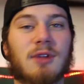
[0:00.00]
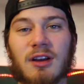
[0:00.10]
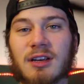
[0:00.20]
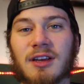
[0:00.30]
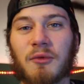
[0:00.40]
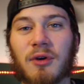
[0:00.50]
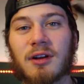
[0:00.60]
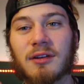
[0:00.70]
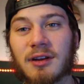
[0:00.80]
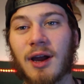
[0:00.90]
Because I
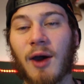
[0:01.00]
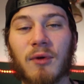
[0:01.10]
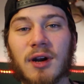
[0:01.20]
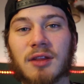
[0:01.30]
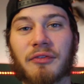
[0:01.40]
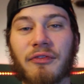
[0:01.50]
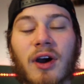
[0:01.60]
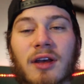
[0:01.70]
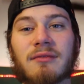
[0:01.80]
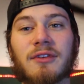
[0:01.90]
wanted the
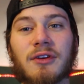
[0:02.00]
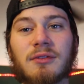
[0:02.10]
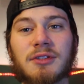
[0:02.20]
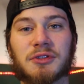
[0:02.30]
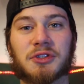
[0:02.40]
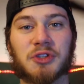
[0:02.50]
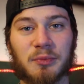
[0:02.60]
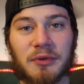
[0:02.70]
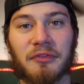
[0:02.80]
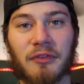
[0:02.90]
fucking views, you
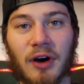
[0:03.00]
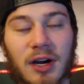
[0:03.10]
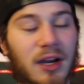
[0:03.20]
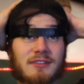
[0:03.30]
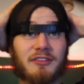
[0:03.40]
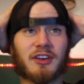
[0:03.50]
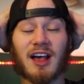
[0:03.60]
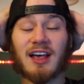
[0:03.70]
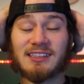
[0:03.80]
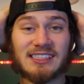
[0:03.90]
stupid fuck. If you
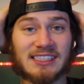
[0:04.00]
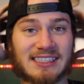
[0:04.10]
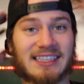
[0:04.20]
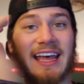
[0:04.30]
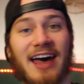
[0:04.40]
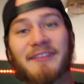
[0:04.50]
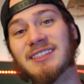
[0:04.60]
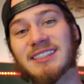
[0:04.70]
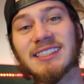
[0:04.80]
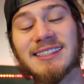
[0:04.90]
guys
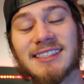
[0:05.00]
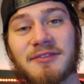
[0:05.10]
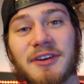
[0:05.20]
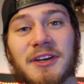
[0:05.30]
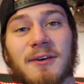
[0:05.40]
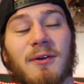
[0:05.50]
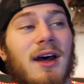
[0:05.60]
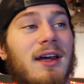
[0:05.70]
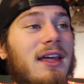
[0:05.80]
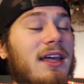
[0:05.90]
haven't seen this video
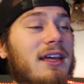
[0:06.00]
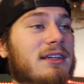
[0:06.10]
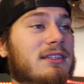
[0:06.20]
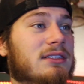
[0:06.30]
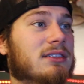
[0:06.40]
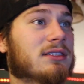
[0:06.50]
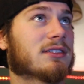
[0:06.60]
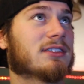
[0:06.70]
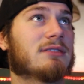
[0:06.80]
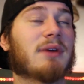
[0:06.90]
yet, is
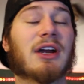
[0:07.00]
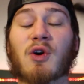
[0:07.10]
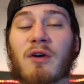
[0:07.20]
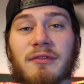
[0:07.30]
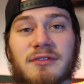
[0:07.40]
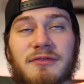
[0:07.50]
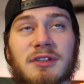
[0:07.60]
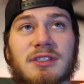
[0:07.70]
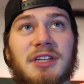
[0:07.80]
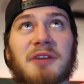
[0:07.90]
my girlfriend's
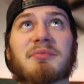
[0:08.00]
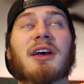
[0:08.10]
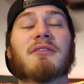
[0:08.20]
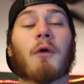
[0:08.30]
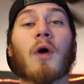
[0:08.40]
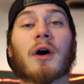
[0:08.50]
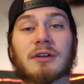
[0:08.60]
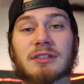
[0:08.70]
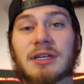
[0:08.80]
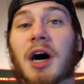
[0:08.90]
first dip and
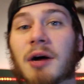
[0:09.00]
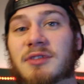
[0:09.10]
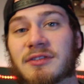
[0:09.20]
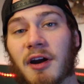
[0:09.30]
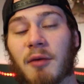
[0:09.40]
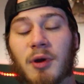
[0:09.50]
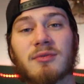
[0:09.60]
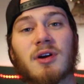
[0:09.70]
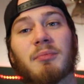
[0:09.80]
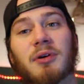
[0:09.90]
400 subs. If I
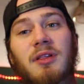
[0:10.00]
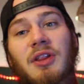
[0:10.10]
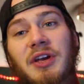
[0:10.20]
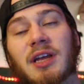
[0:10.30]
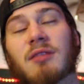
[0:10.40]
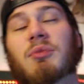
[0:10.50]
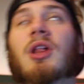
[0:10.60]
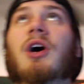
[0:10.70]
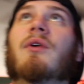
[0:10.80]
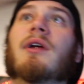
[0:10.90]
remember, I'll put the link in
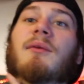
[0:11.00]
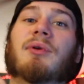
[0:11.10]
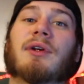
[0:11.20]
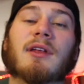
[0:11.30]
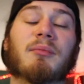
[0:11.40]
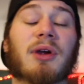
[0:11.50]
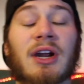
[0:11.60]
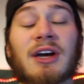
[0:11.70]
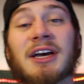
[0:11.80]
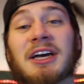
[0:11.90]
below and I'll put it up here.
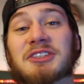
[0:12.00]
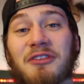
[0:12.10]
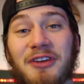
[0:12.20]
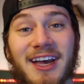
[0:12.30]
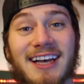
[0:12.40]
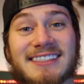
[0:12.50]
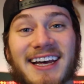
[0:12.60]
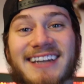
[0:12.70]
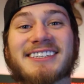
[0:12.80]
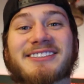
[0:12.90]
So if you guys
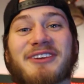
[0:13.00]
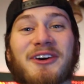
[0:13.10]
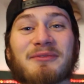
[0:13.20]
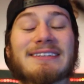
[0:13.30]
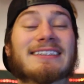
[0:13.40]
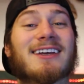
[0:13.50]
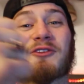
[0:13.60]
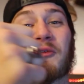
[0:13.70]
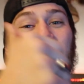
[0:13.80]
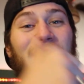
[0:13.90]
like this video, please
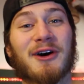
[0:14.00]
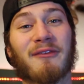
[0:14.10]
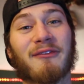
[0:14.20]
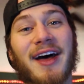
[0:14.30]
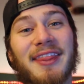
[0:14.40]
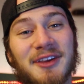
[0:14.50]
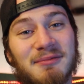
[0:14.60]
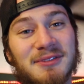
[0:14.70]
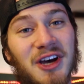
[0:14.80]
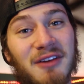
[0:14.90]
give a big old fat
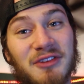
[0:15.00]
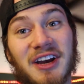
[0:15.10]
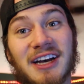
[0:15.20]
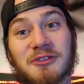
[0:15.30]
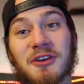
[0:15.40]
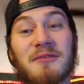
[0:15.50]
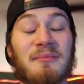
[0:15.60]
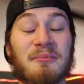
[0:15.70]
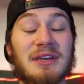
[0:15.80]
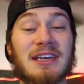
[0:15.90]
thumbs up. If you guys want
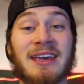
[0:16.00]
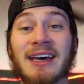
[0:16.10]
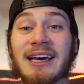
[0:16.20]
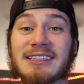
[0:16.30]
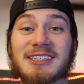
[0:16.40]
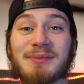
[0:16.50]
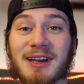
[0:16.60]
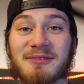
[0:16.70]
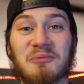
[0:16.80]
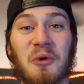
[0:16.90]
me to
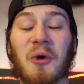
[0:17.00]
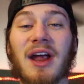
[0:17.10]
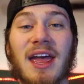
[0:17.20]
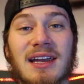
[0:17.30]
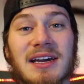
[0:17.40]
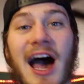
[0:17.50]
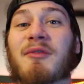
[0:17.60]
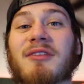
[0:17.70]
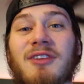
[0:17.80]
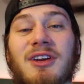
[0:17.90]
make more hate
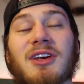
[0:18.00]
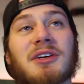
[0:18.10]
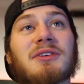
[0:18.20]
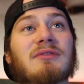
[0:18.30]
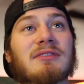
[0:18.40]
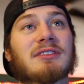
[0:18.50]
comment videos,